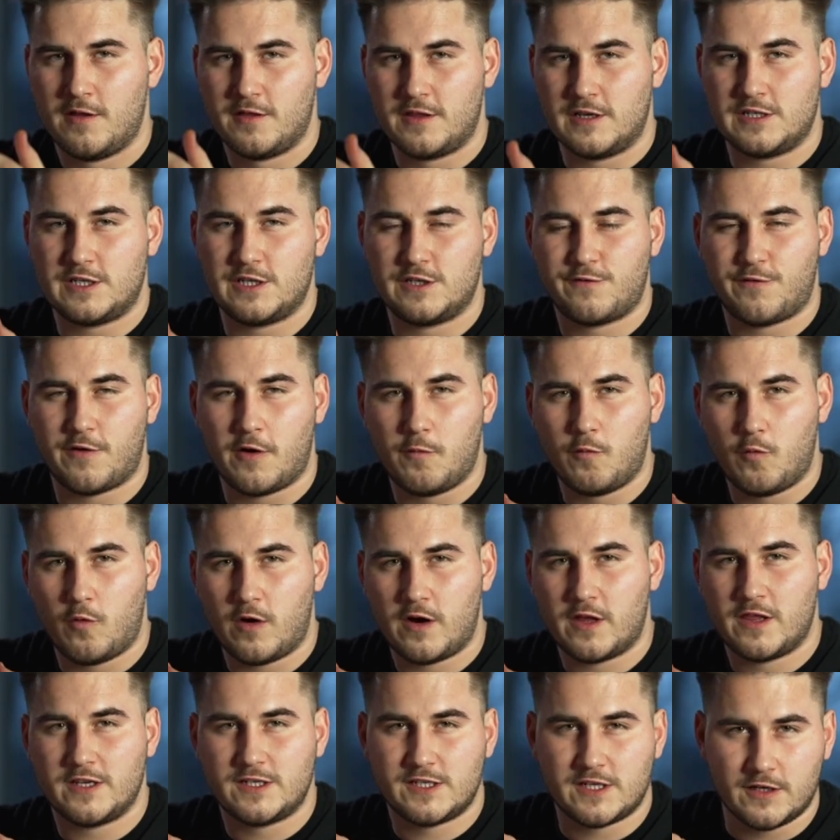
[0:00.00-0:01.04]
This is from
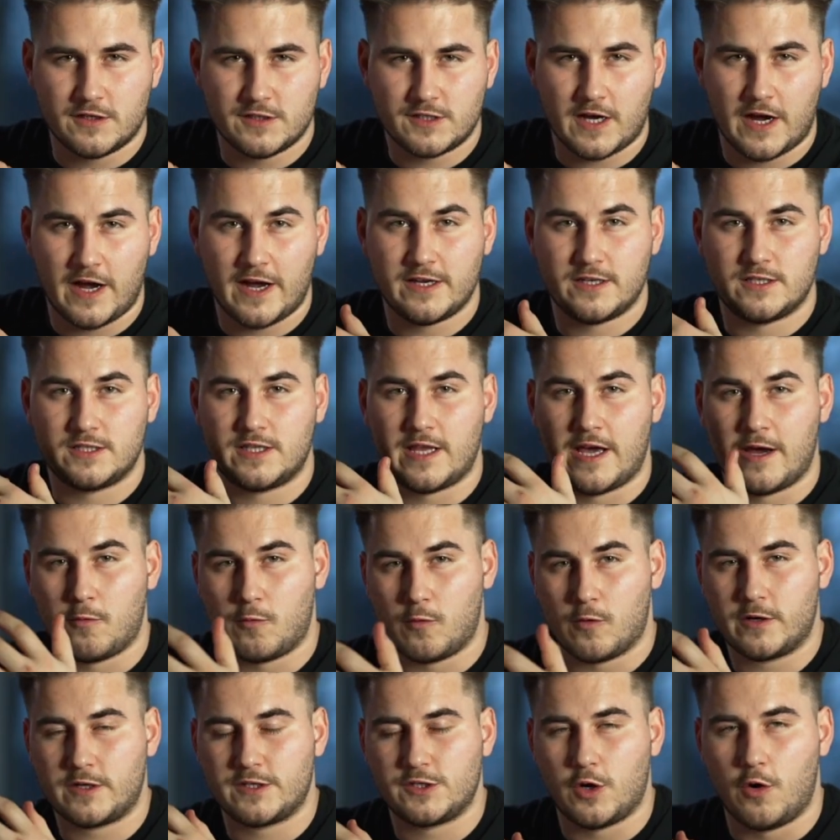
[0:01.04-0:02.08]
one of the sales guys that
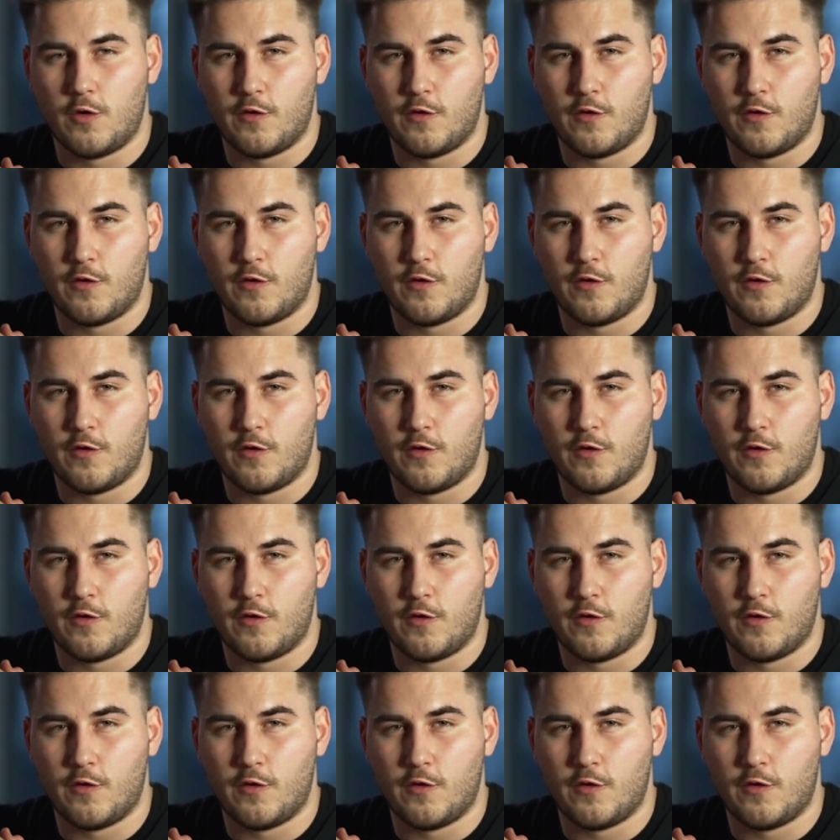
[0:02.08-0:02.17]
works